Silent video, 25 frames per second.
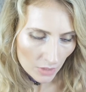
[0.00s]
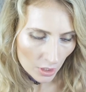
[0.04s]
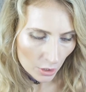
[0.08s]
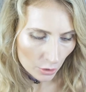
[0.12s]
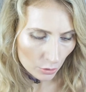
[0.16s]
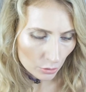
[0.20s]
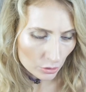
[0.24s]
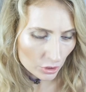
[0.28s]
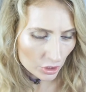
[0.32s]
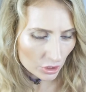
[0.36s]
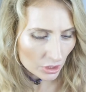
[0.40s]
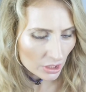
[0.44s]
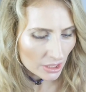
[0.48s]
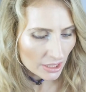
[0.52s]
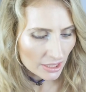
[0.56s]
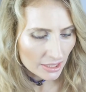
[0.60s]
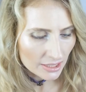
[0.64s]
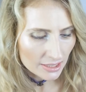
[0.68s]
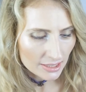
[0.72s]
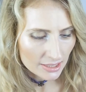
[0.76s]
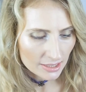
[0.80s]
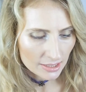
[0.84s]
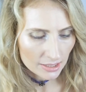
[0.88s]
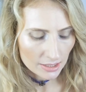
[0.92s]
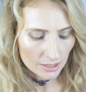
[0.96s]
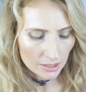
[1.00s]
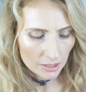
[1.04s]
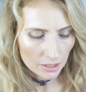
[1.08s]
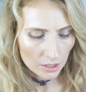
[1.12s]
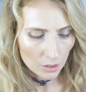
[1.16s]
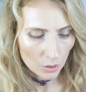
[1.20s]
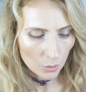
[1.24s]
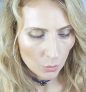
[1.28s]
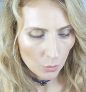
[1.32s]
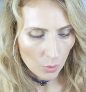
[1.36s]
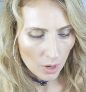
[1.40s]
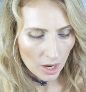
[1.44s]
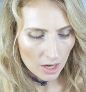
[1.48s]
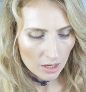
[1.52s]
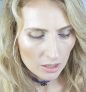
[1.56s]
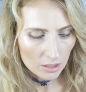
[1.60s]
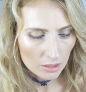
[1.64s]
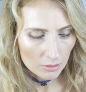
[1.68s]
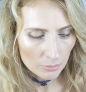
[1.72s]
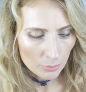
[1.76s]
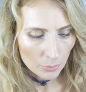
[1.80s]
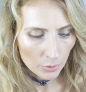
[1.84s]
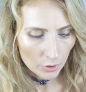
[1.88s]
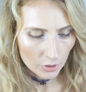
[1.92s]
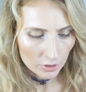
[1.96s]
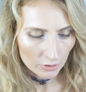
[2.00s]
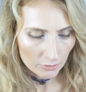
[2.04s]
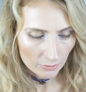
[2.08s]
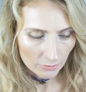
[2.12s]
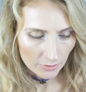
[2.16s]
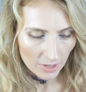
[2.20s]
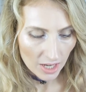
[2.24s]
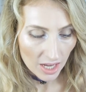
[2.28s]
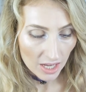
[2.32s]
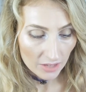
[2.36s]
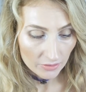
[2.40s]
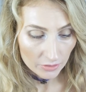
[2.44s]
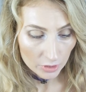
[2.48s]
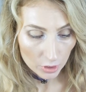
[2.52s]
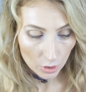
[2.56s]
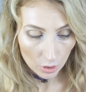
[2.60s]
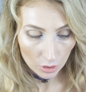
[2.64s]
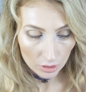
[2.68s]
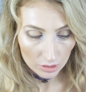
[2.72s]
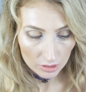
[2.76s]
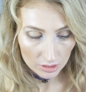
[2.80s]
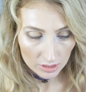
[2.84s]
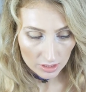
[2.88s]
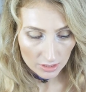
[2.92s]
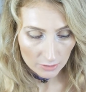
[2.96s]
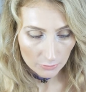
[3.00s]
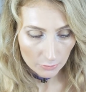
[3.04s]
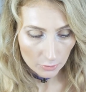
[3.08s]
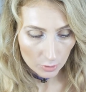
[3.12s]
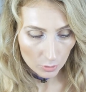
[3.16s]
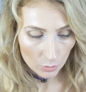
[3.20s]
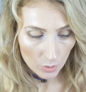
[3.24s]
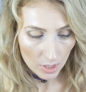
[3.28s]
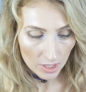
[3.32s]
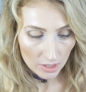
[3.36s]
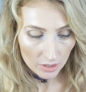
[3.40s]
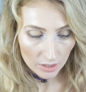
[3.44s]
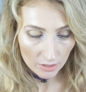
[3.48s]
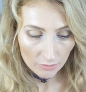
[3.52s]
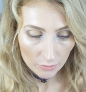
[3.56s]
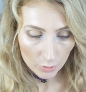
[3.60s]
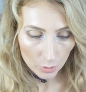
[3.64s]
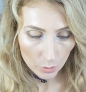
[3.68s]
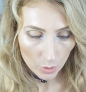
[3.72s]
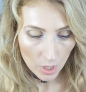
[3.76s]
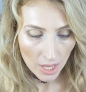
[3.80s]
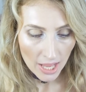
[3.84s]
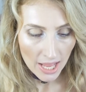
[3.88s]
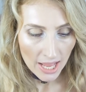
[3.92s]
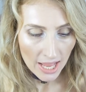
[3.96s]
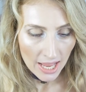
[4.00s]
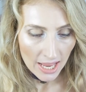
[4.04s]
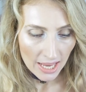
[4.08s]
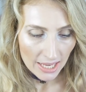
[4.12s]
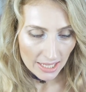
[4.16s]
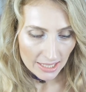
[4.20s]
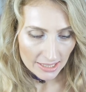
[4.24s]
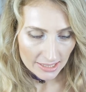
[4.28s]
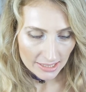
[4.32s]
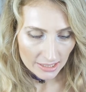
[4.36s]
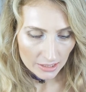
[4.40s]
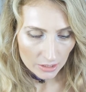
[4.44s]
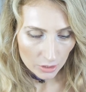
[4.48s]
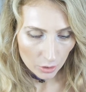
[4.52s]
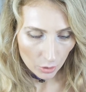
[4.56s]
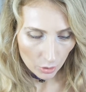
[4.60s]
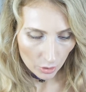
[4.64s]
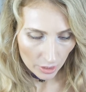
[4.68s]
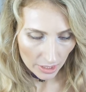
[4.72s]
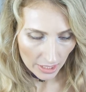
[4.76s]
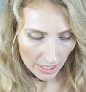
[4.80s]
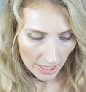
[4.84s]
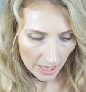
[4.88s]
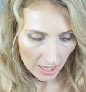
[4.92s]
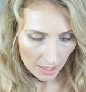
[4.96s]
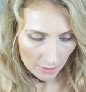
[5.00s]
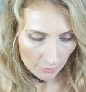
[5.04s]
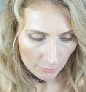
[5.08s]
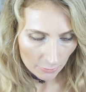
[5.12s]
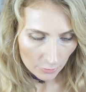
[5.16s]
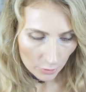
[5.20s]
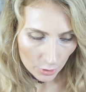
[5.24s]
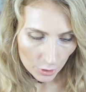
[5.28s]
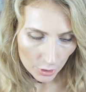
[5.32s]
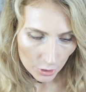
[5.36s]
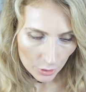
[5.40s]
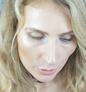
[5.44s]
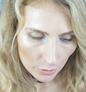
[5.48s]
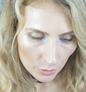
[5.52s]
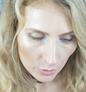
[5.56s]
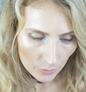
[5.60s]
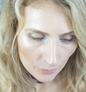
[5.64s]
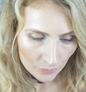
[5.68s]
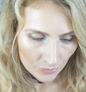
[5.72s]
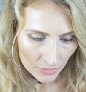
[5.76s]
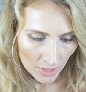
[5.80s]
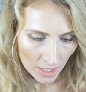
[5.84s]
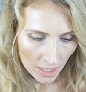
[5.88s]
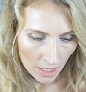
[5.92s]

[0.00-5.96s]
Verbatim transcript: Usually it's uh, one dollar and five cents for one review. Is it okay for you?